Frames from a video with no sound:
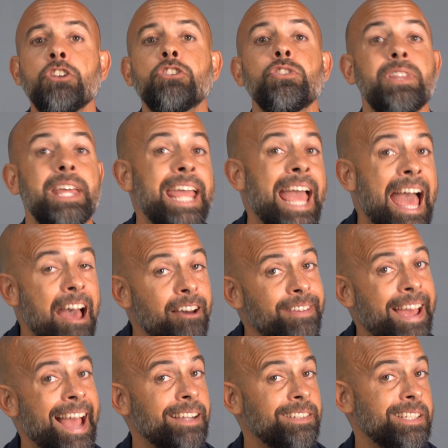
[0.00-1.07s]
Do they have
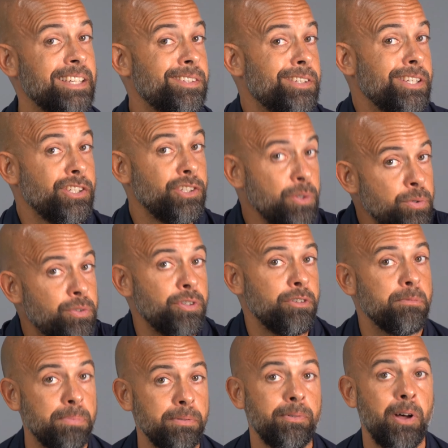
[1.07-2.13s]
access to
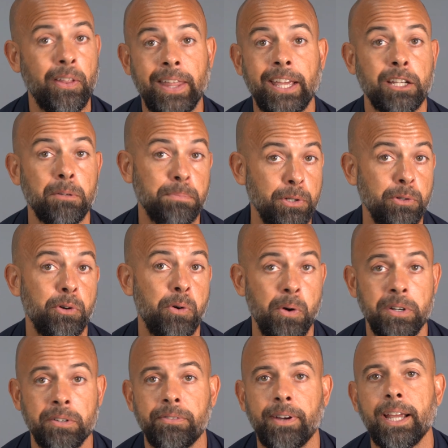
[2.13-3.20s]
YouTube on that computer or
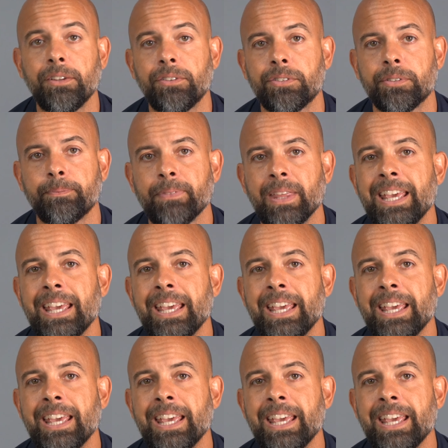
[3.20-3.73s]
device?